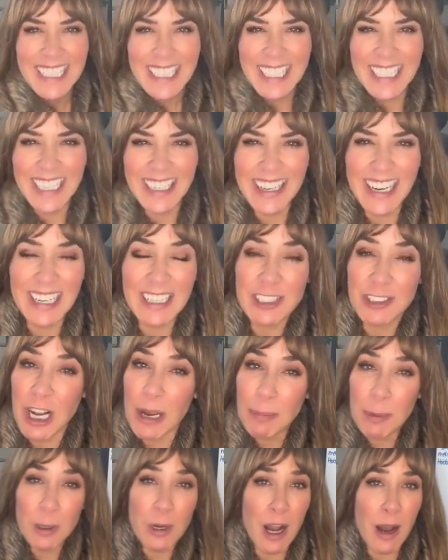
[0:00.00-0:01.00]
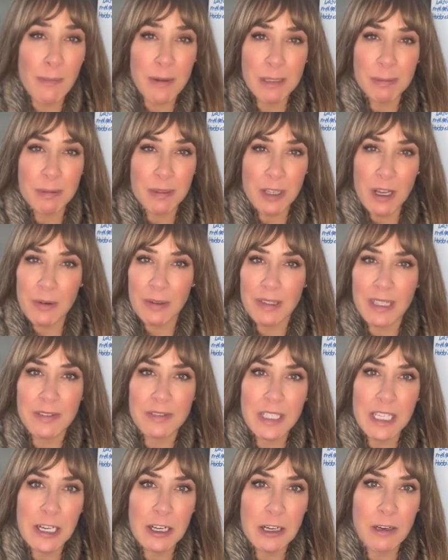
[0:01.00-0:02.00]
All right, drop your comments below. I'd love
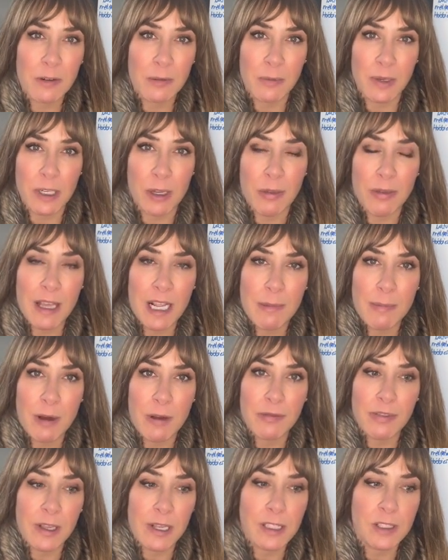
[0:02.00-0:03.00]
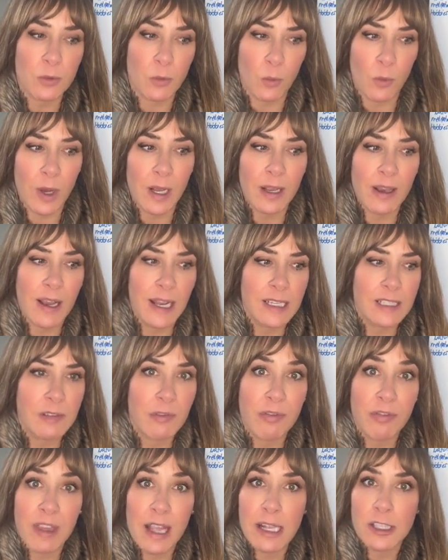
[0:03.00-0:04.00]
to hear what you think about this. What kinds of
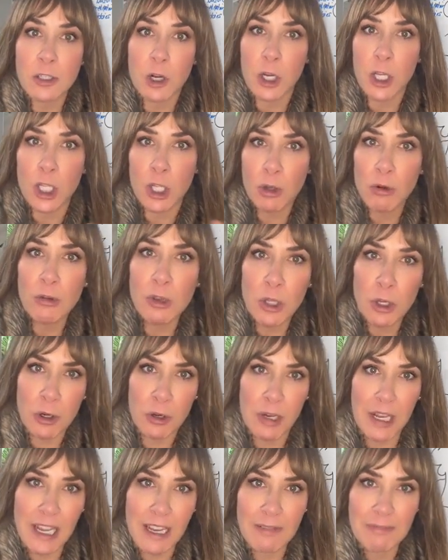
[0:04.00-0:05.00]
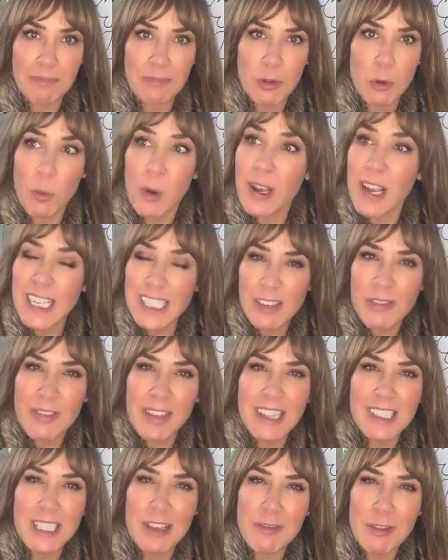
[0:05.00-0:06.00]
things are you learning? What kinds of
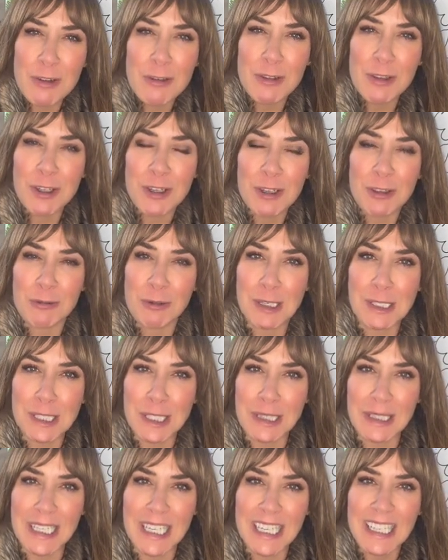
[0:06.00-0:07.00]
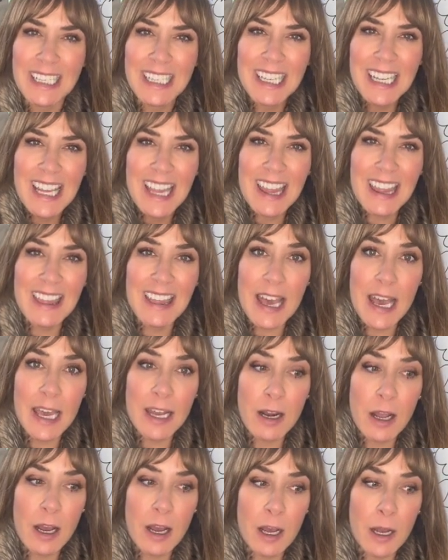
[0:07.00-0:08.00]
things have you learned recently
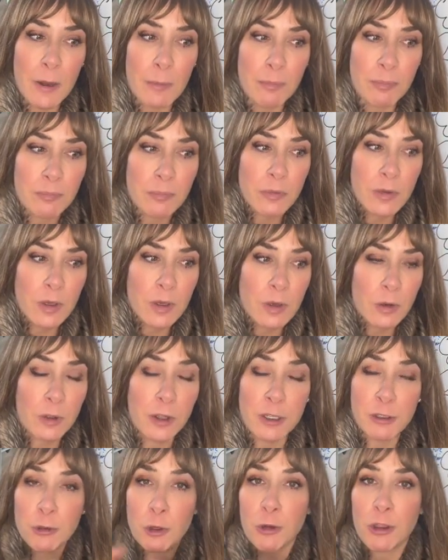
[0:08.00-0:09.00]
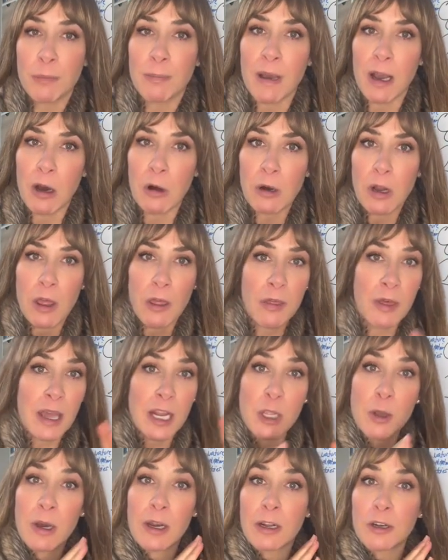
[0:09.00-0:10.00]
that the truth about, that
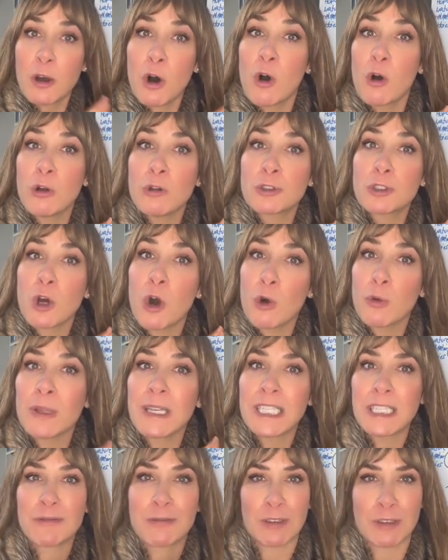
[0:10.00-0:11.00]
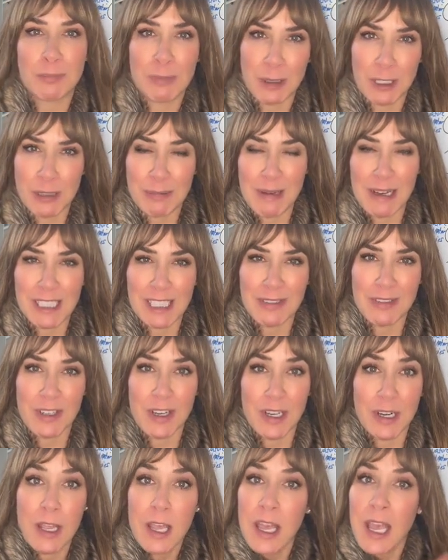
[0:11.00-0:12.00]
you had a whole totally different perspective
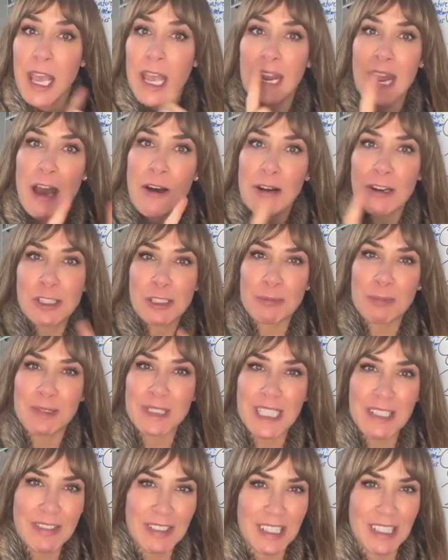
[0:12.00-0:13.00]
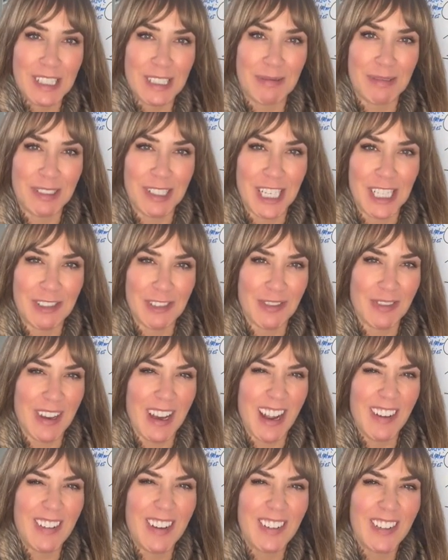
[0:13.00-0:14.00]
on, and how did your belief system change from that?
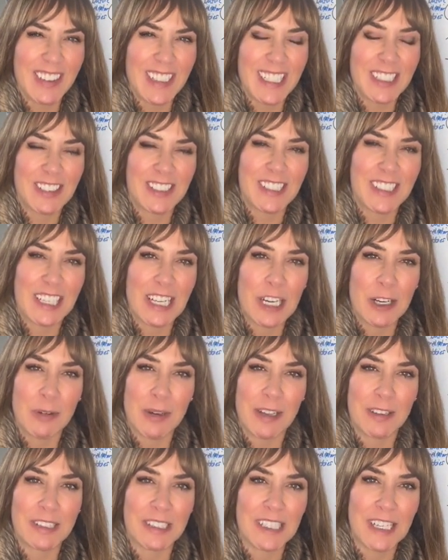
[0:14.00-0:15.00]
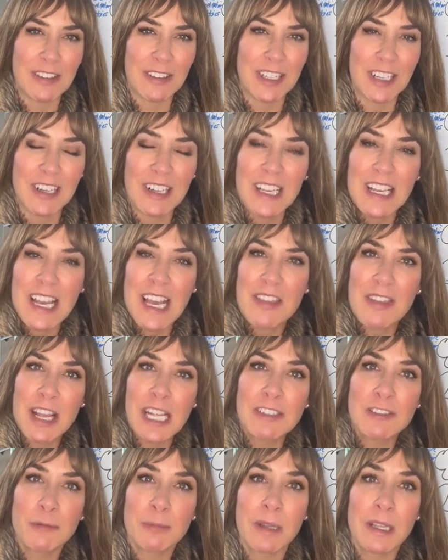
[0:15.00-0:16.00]
I'd be really interested to hear what else is out there.
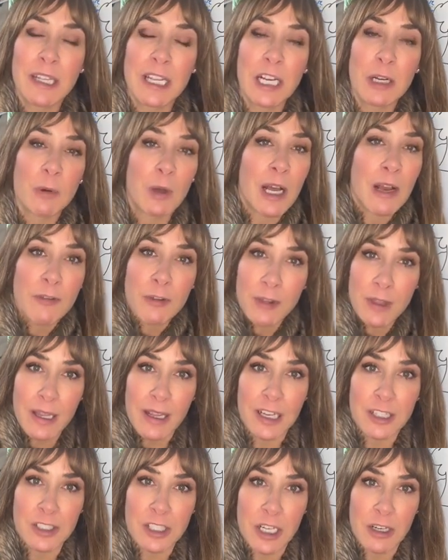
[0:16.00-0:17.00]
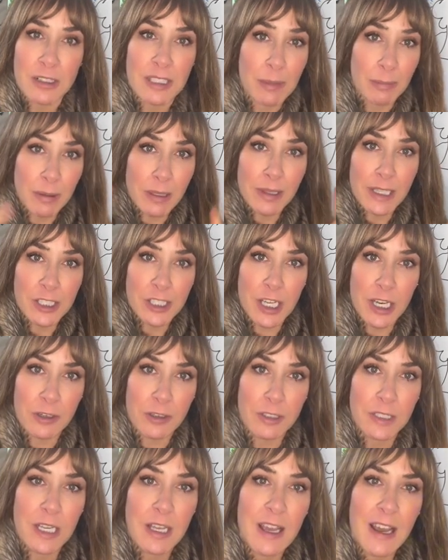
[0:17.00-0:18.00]
Thanks for being here. While everything I share is completely
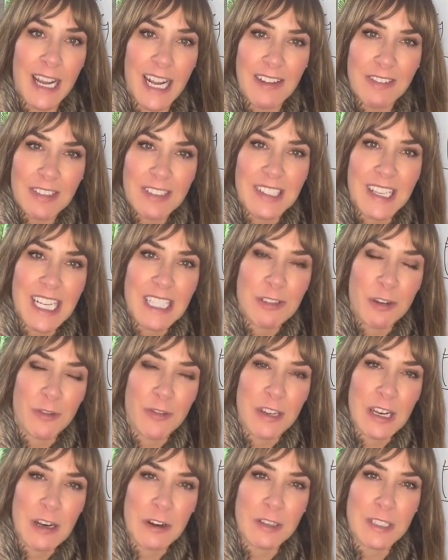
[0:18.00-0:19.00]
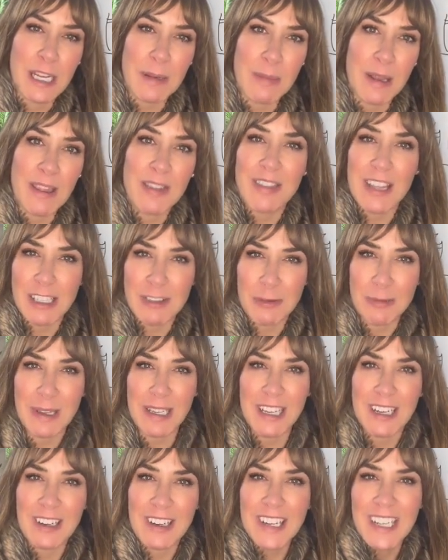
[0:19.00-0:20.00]
channeled, I have to say it's for fun entertainment. Thanks for being
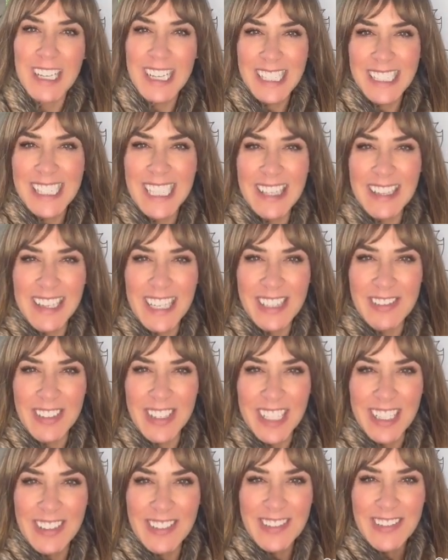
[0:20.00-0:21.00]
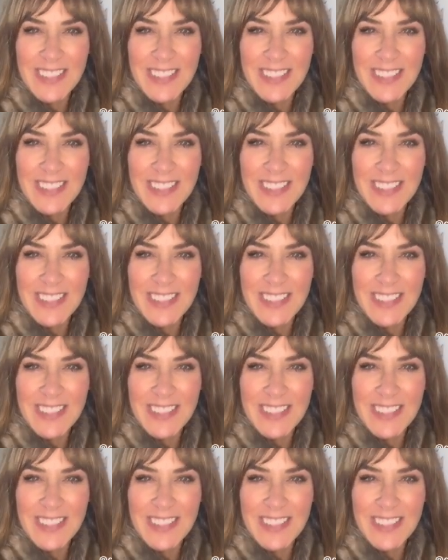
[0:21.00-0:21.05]
here. See you in the next video.